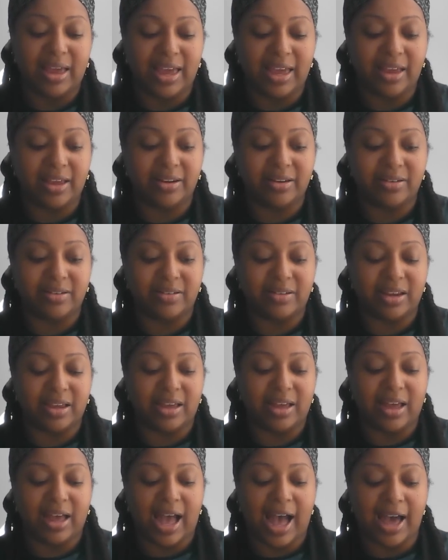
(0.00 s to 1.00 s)
And
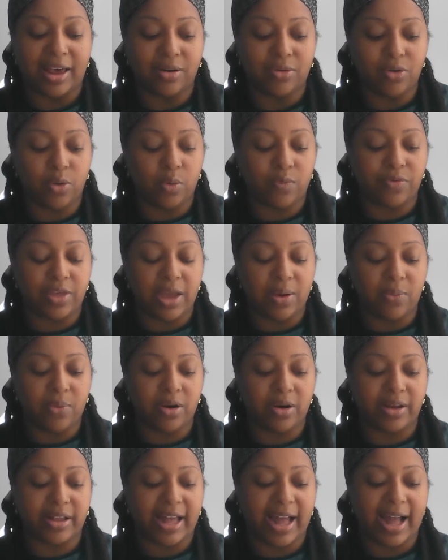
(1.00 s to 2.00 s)
I don't know if they
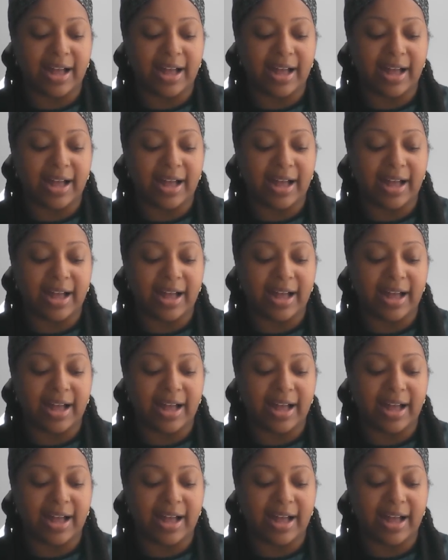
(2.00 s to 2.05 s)
were